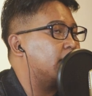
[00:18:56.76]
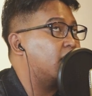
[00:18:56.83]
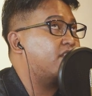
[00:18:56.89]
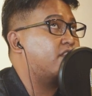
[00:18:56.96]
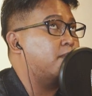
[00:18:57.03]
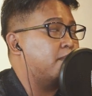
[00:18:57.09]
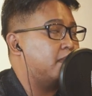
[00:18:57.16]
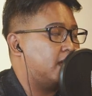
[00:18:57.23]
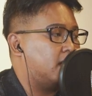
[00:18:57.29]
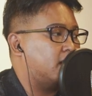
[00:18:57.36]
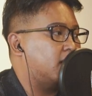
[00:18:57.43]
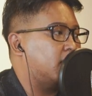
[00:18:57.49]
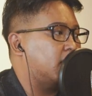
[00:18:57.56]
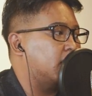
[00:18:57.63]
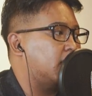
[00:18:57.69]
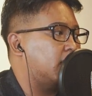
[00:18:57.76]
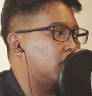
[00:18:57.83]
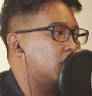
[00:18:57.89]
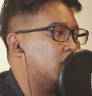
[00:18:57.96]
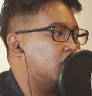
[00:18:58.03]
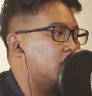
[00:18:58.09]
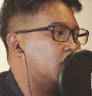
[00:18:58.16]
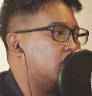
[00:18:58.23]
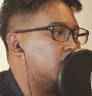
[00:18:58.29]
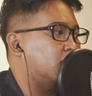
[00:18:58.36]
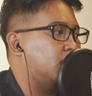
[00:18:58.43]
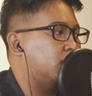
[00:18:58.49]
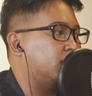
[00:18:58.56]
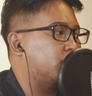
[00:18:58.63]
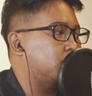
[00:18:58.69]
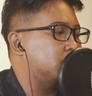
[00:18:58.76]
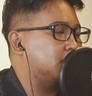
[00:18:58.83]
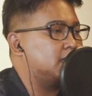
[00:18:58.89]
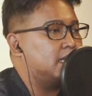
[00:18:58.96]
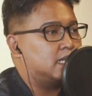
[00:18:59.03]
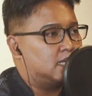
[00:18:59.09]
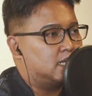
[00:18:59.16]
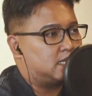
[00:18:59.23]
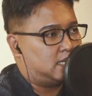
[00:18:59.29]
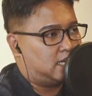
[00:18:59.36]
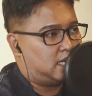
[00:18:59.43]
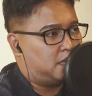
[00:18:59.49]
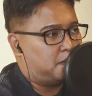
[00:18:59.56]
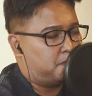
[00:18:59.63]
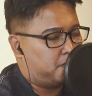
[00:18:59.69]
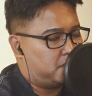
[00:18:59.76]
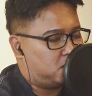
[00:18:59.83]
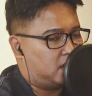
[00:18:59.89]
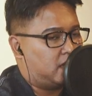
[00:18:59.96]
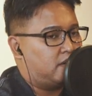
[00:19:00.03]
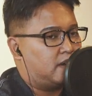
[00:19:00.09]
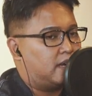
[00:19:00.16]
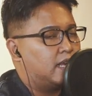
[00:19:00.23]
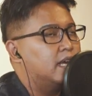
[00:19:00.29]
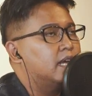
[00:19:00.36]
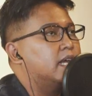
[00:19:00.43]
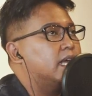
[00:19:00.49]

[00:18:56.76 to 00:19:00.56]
I get from that, right, and uh, from the status that he shared, right,